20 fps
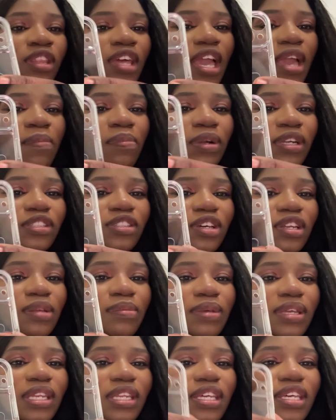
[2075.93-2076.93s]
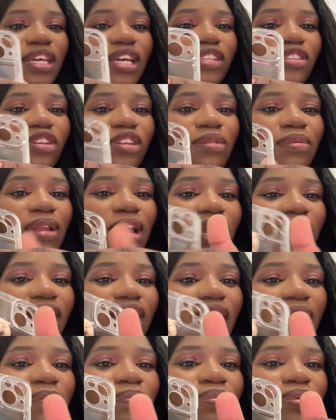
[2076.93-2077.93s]
the apple is going to be in here it's going to be like
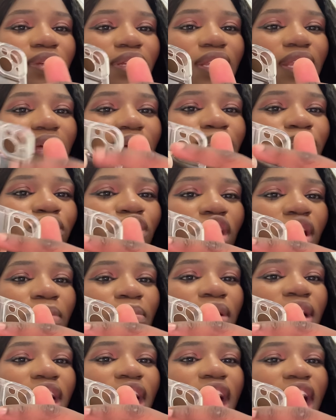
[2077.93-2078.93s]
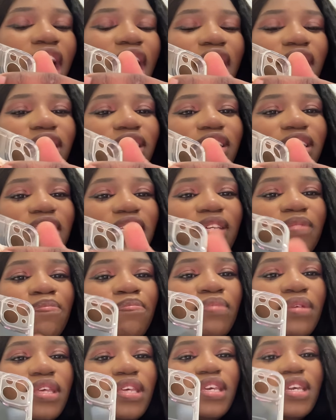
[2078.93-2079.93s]
an apple laptop and
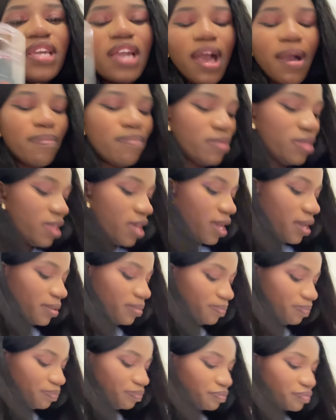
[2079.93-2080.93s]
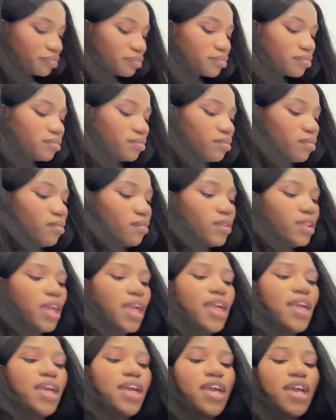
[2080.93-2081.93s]
sleepy cup there
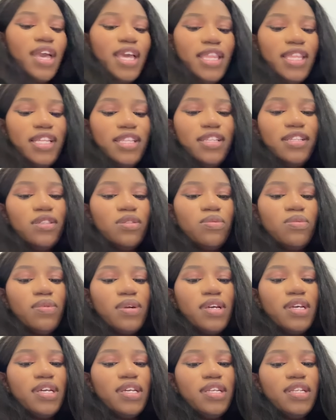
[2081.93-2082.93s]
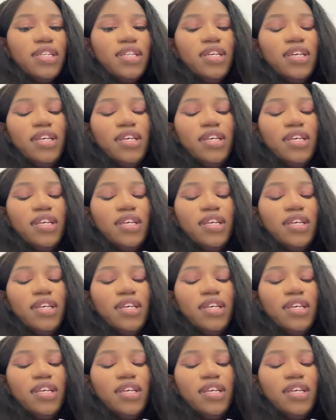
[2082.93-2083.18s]
and then this one